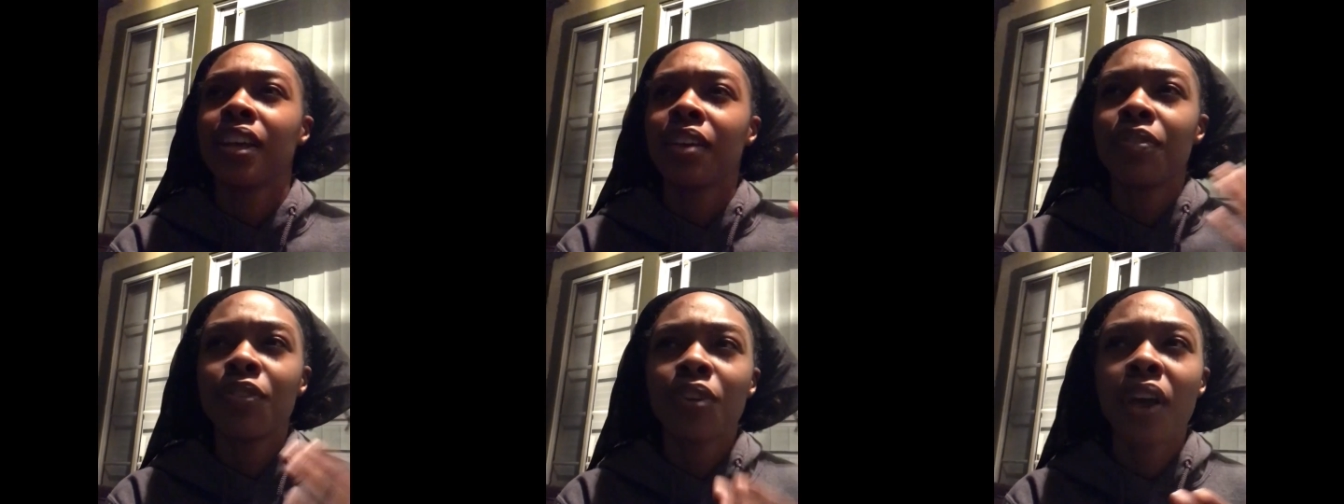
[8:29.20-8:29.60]

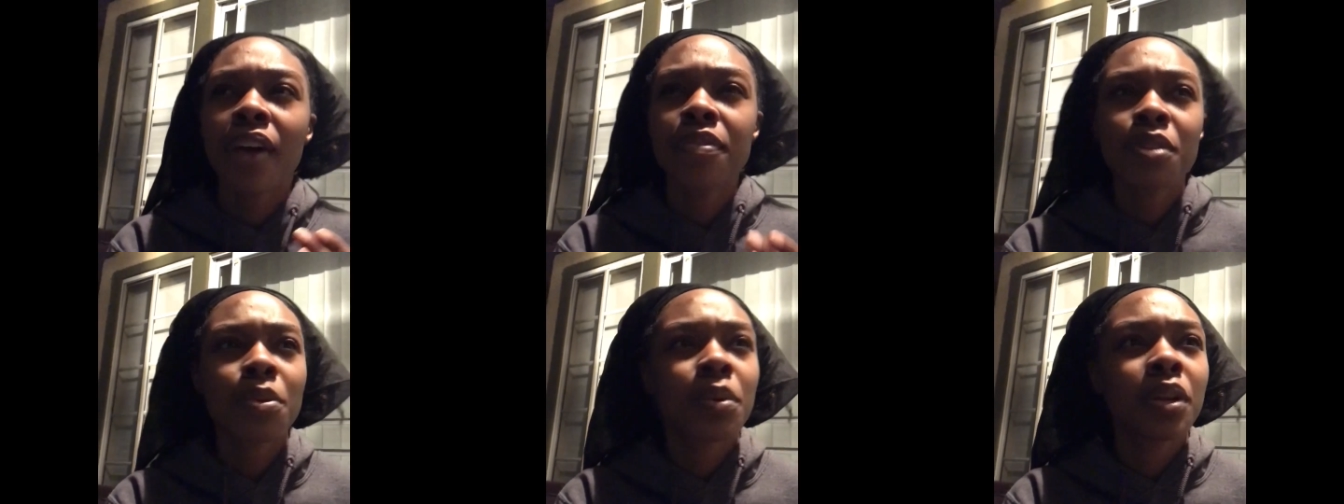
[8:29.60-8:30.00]
if you
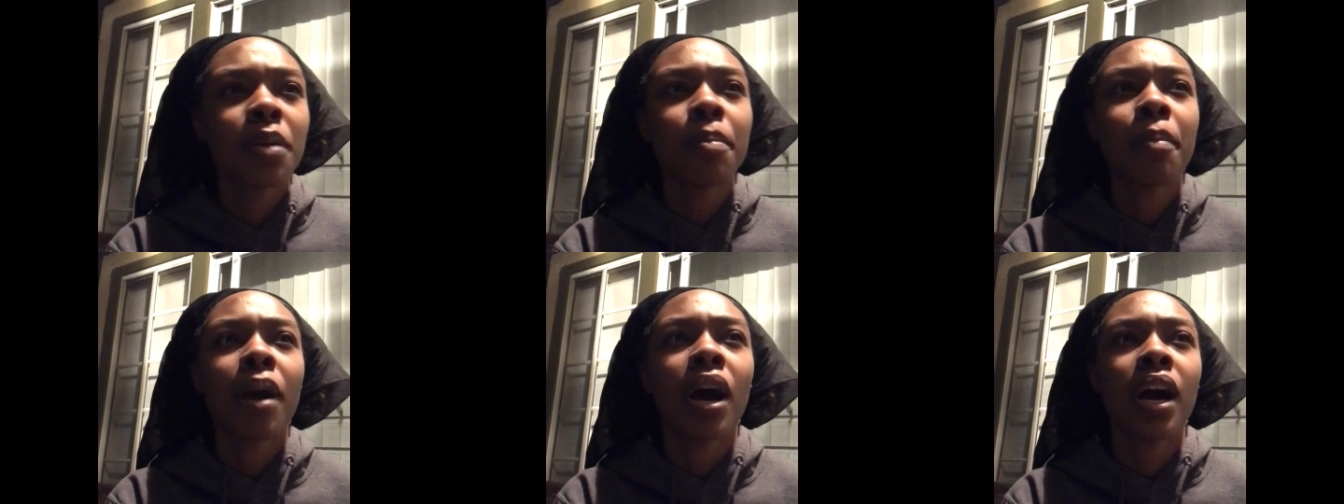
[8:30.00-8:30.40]
have someone
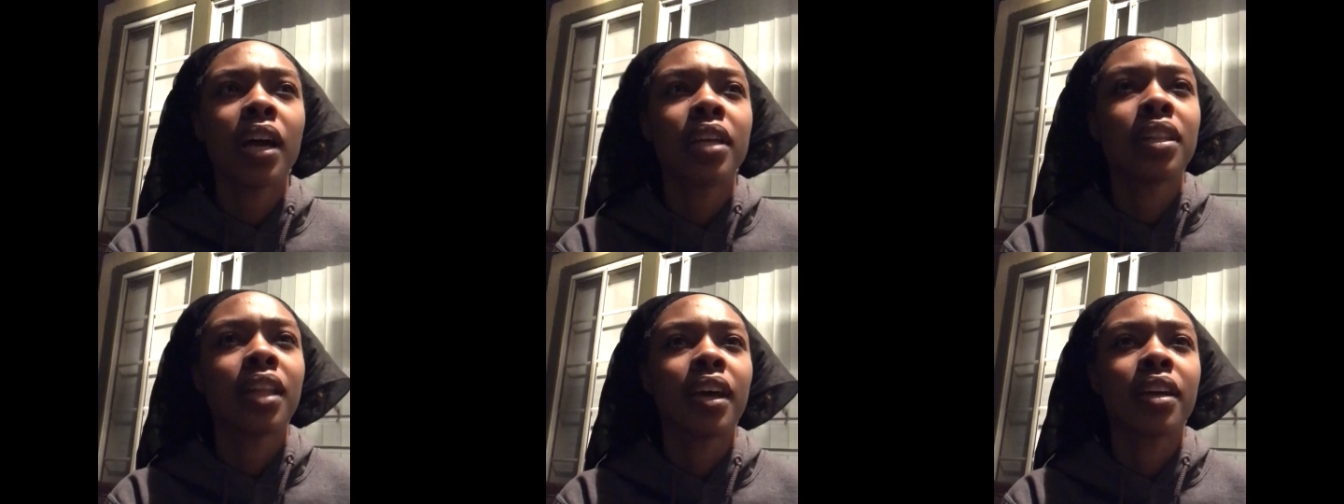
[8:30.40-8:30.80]
in
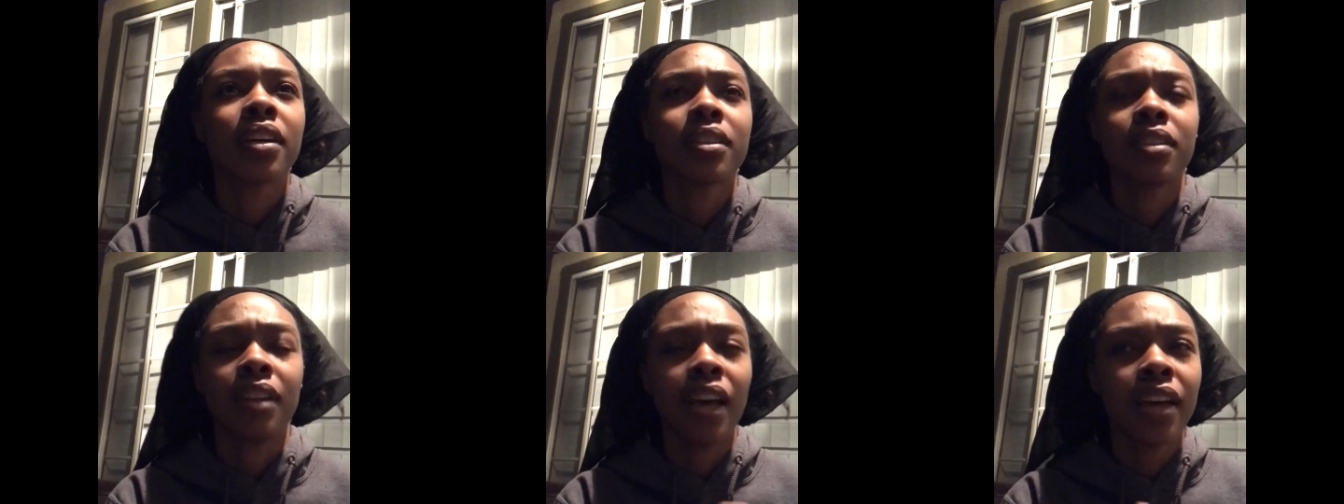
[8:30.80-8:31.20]
mind like
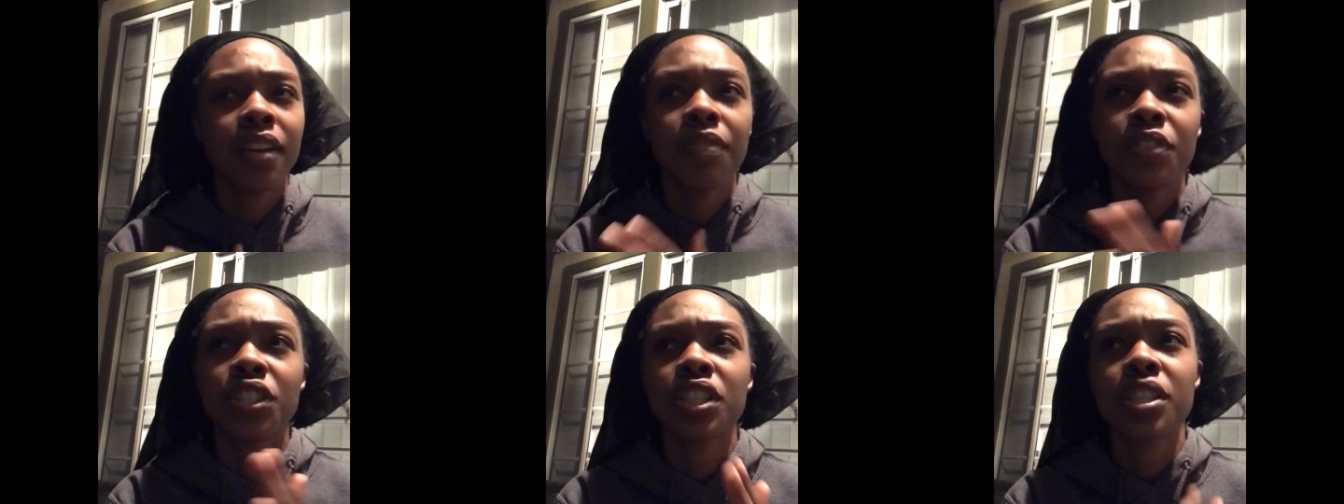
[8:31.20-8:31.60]
not
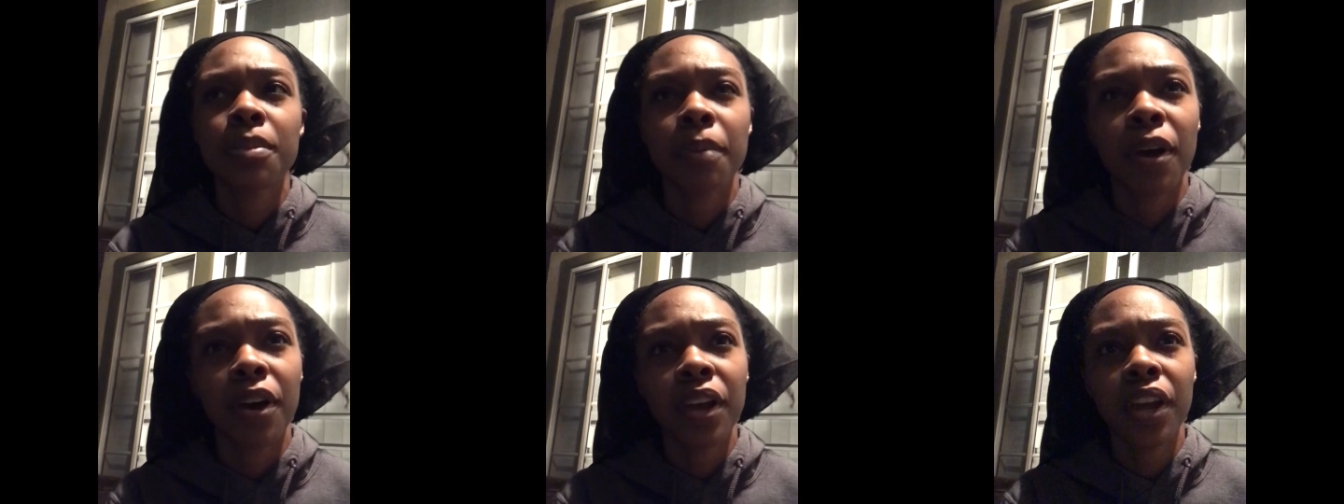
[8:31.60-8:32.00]
even just
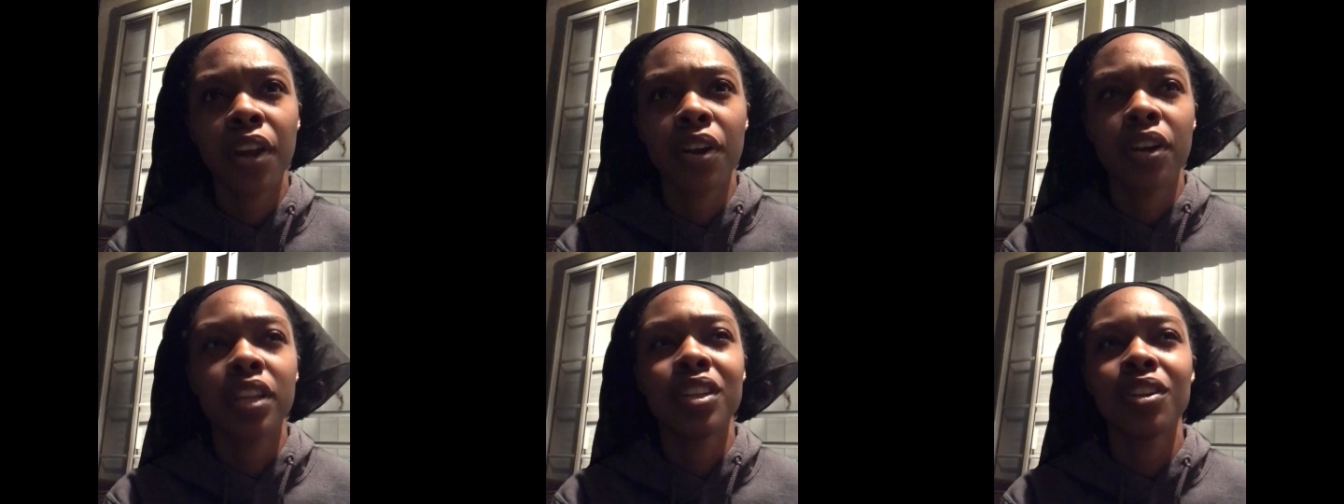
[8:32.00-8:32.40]
about
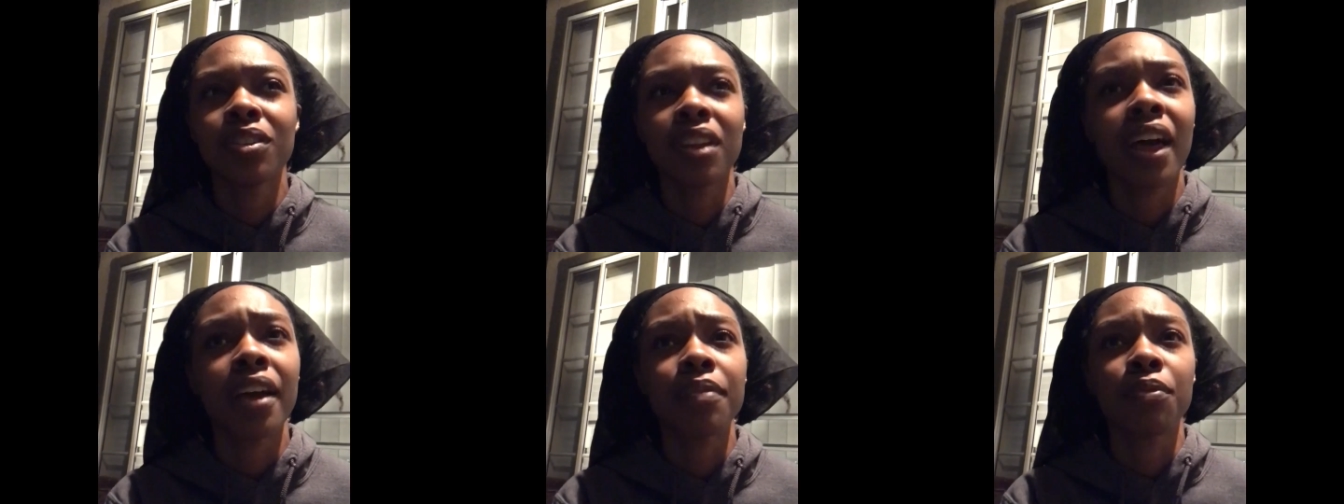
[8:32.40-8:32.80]
hair in
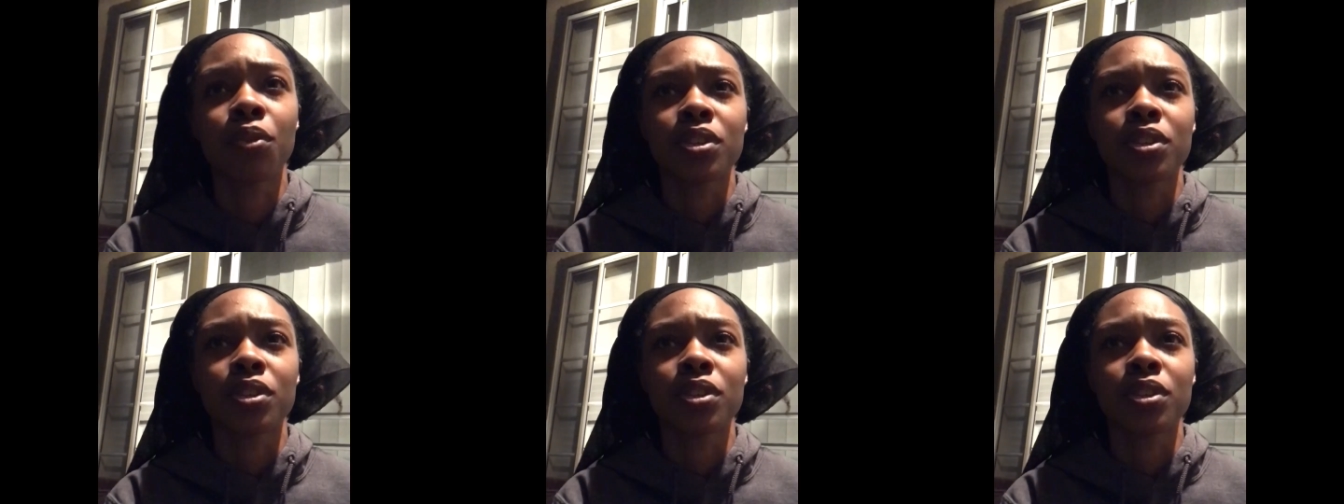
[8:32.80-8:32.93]
your life